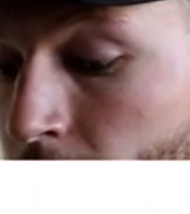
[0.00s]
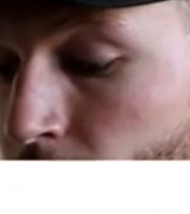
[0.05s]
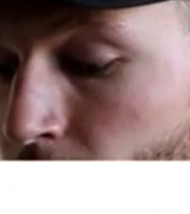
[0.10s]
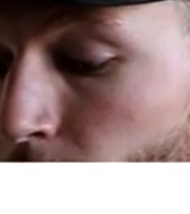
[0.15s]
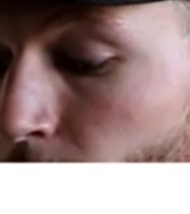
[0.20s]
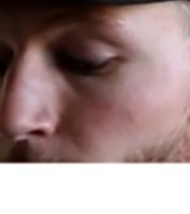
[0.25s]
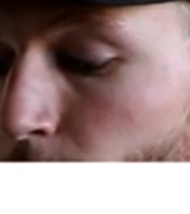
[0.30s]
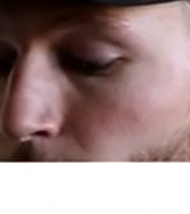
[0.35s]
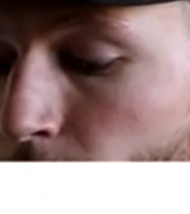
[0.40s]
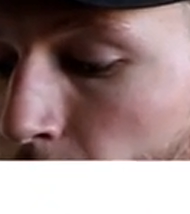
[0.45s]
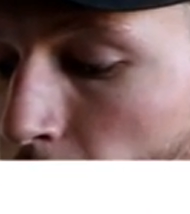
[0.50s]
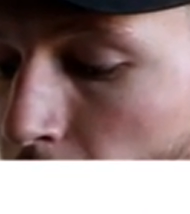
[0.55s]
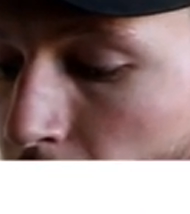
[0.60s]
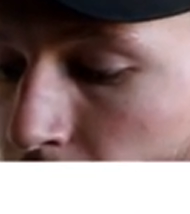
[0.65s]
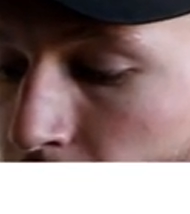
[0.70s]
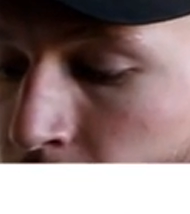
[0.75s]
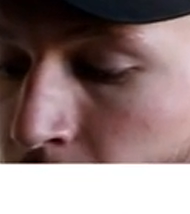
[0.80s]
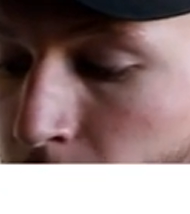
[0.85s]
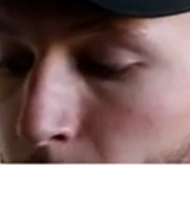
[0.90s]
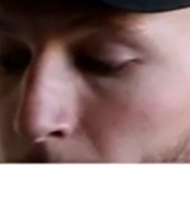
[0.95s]
Do you
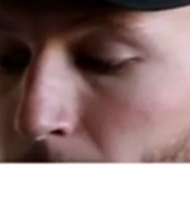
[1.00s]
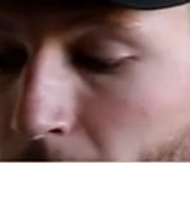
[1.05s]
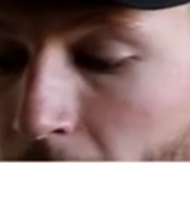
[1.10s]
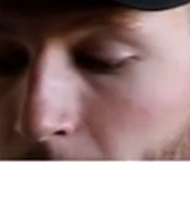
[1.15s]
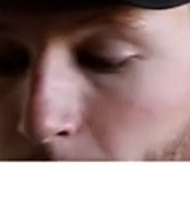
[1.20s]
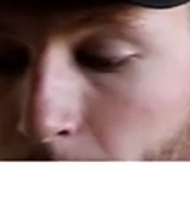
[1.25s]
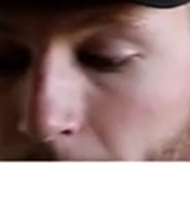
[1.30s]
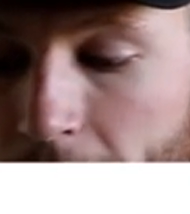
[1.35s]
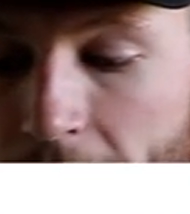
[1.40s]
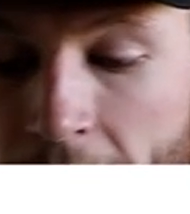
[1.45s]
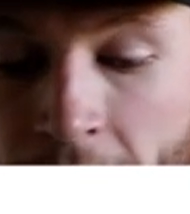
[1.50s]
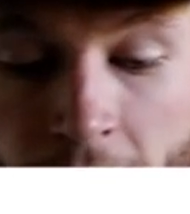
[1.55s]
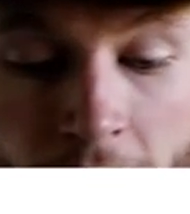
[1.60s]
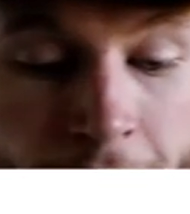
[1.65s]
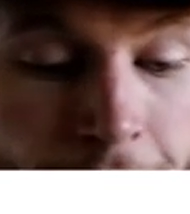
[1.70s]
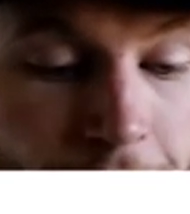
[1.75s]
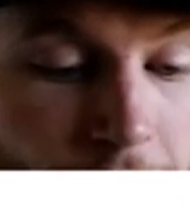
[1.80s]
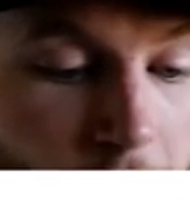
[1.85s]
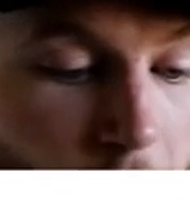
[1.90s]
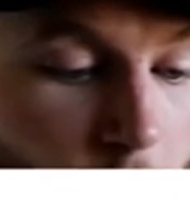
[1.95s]
follow the Super Rugby? And
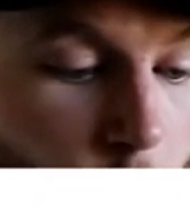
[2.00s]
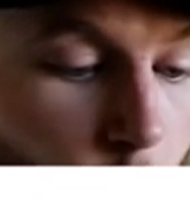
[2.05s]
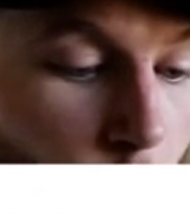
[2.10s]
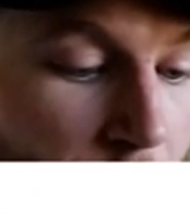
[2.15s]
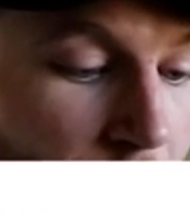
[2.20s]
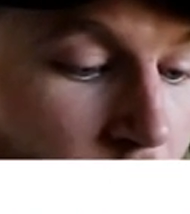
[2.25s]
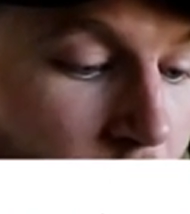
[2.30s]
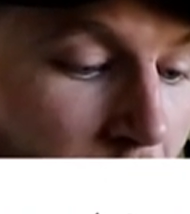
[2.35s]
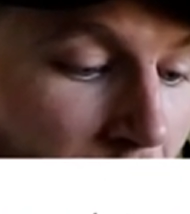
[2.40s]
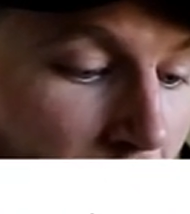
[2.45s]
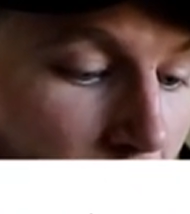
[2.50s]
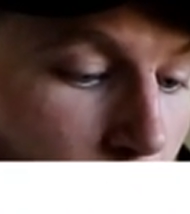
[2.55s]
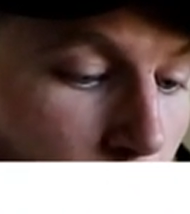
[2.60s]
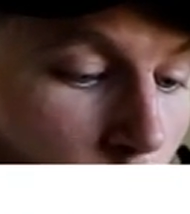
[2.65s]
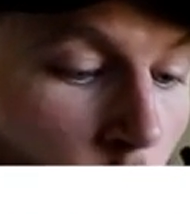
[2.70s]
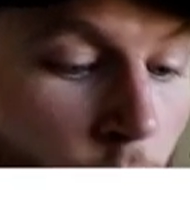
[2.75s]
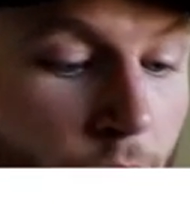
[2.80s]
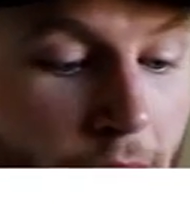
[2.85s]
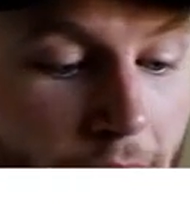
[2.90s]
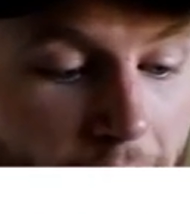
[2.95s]
if so, which
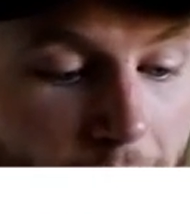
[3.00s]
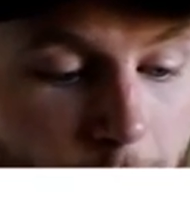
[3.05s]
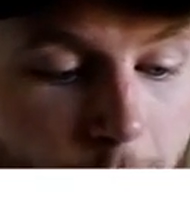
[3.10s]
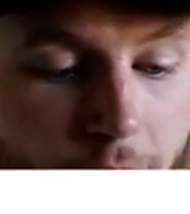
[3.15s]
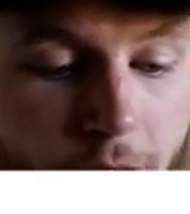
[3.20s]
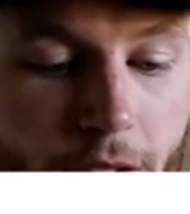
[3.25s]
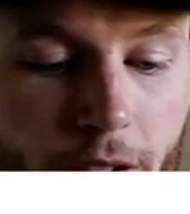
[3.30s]
team or teams